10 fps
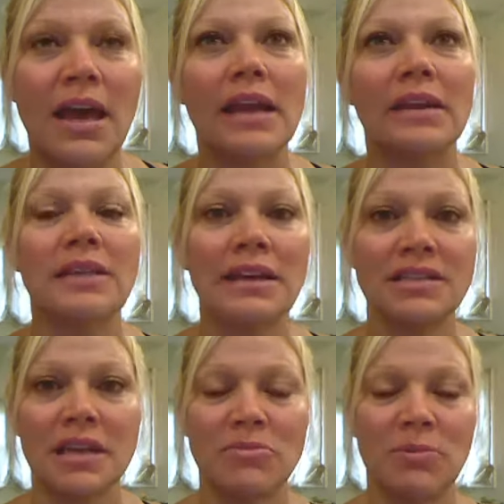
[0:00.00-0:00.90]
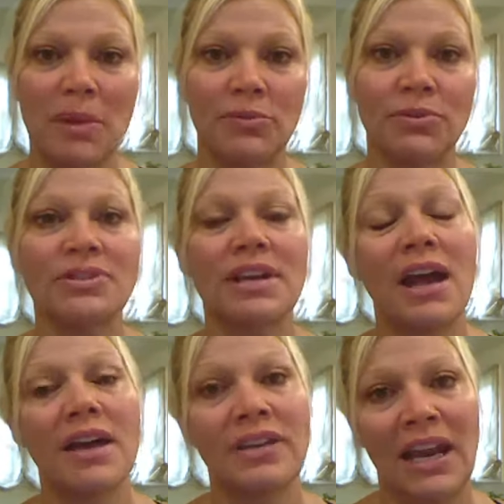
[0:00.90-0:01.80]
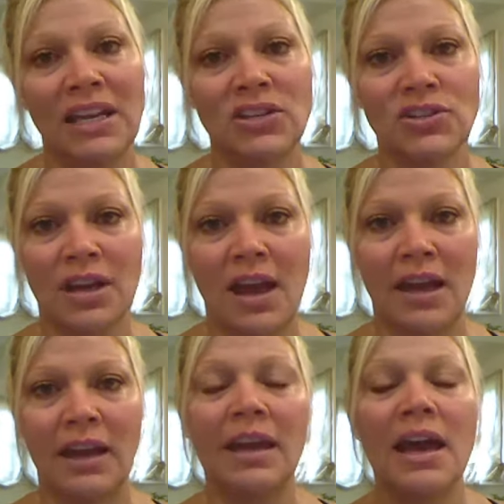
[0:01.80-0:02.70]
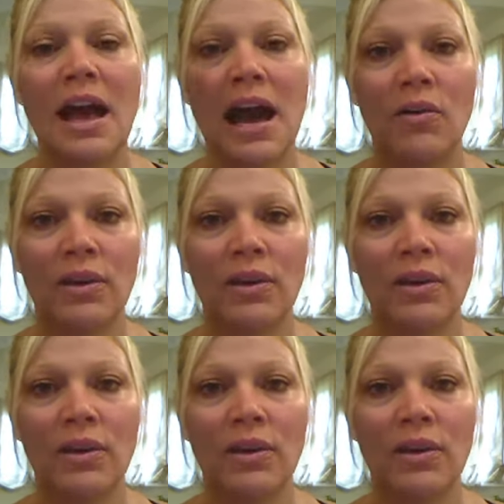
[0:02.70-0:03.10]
And a lot of times people will say, I have an Asian eye, how